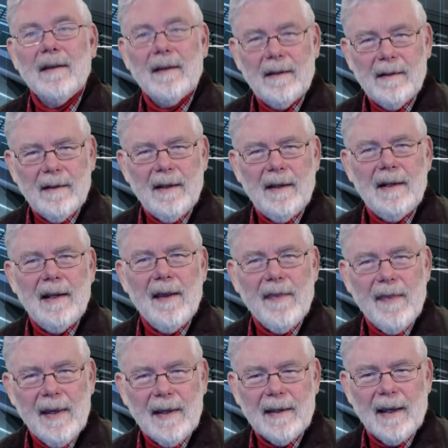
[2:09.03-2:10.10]
Good
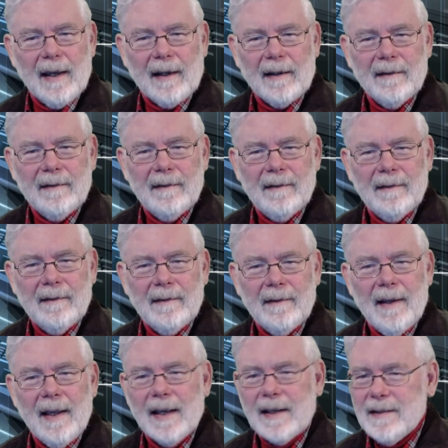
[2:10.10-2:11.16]
thinking.
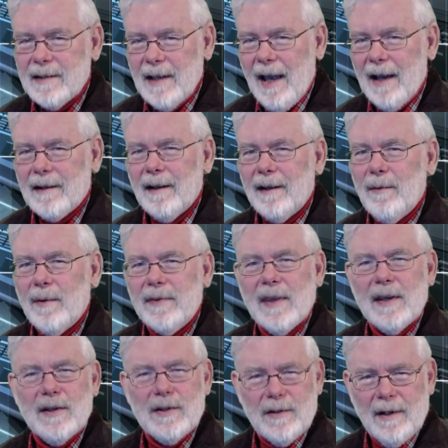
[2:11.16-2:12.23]
Exactly what they
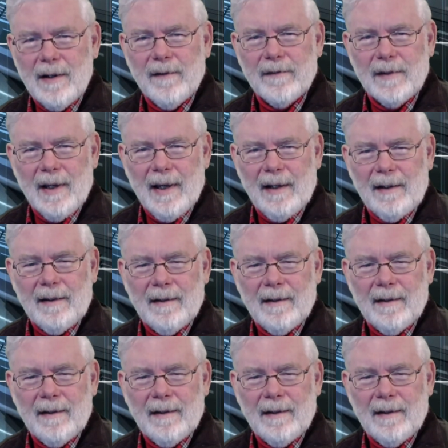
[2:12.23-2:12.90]
should have done.